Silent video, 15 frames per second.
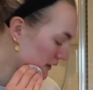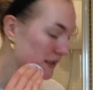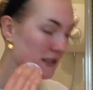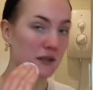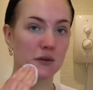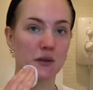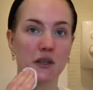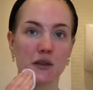
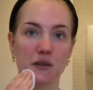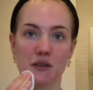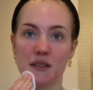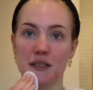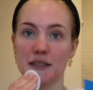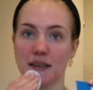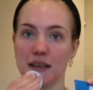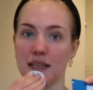still use
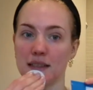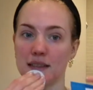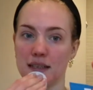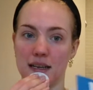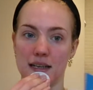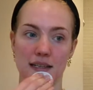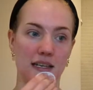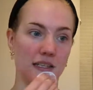this
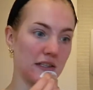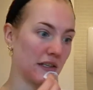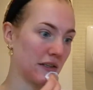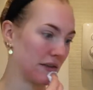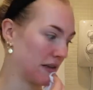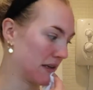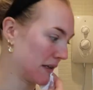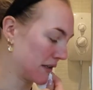cleanser and that
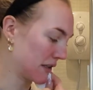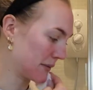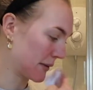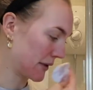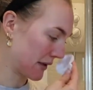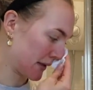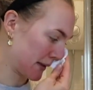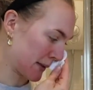toner just
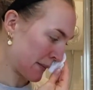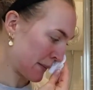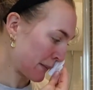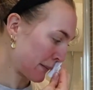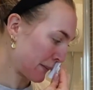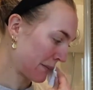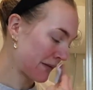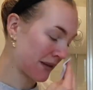because it
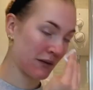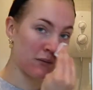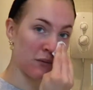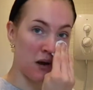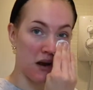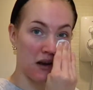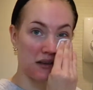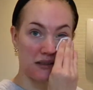
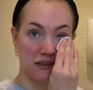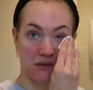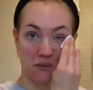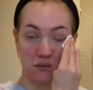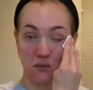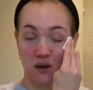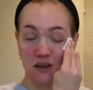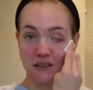works
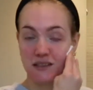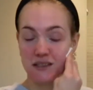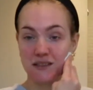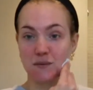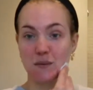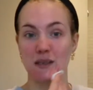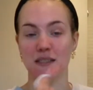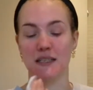
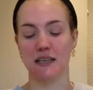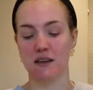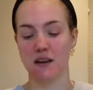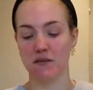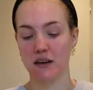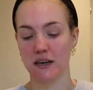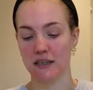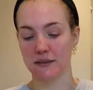wonders for my skin.
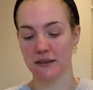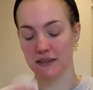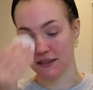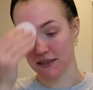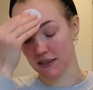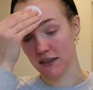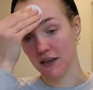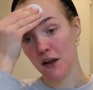I've
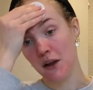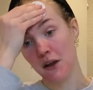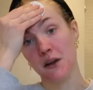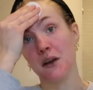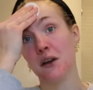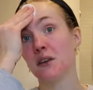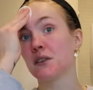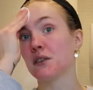recommended it
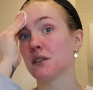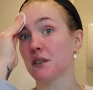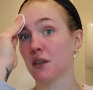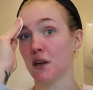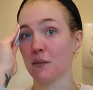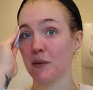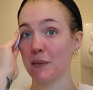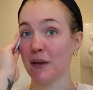to
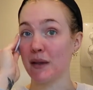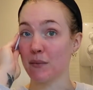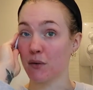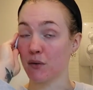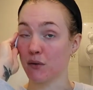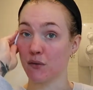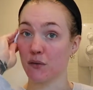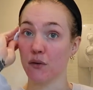so many
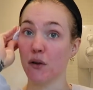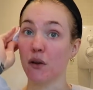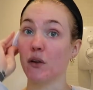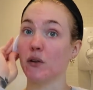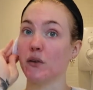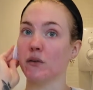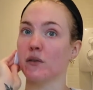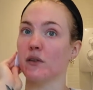people
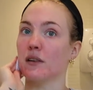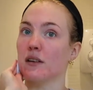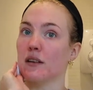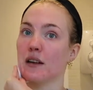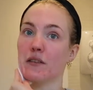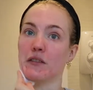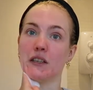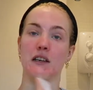who
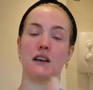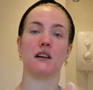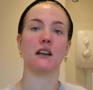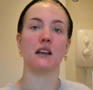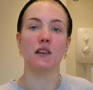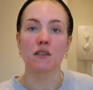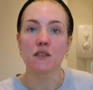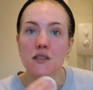love it.
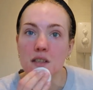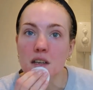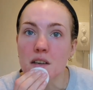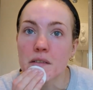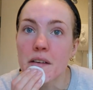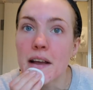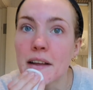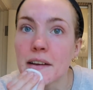I look
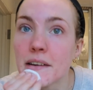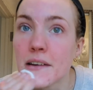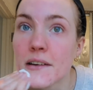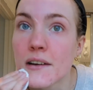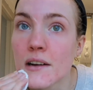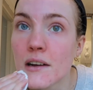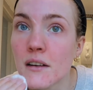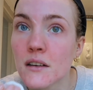so red.
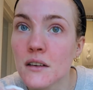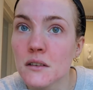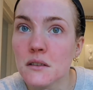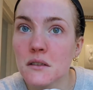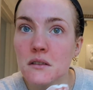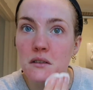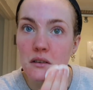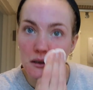
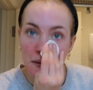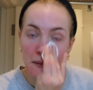Ooh.